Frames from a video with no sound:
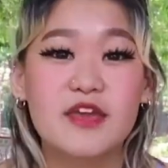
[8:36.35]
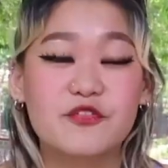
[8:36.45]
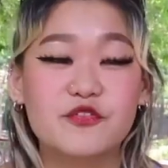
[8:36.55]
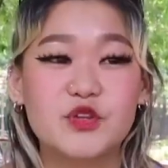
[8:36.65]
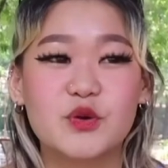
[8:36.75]

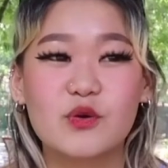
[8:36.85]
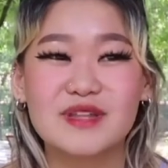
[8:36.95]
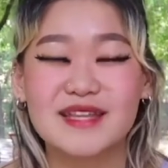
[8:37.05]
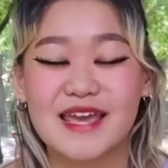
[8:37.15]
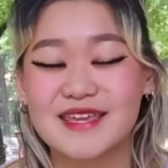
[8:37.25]
If you
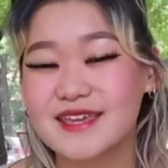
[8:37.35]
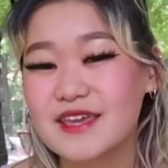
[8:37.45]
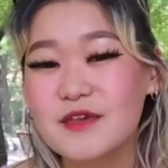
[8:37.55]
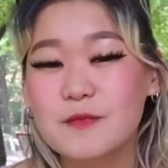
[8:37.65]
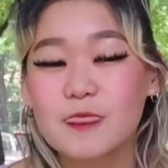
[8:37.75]
don't like
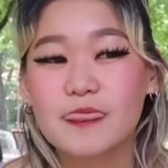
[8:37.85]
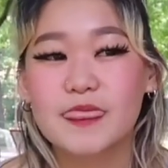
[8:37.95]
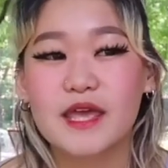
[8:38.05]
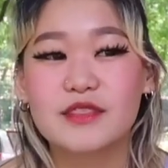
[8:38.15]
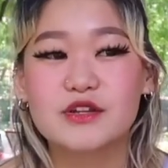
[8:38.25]
it,
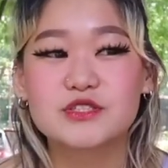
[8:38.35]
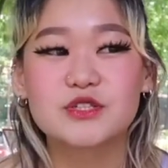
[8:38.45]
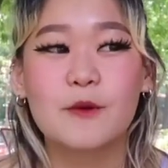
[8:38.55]
then there's